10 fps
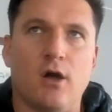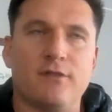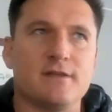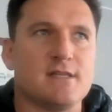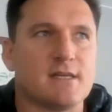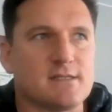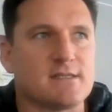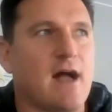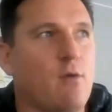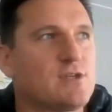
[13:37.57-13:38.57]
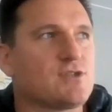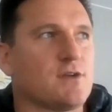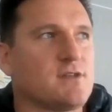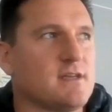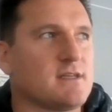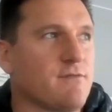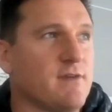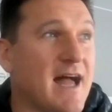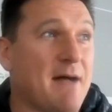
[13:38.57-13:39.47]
on these things is how we start to think differently.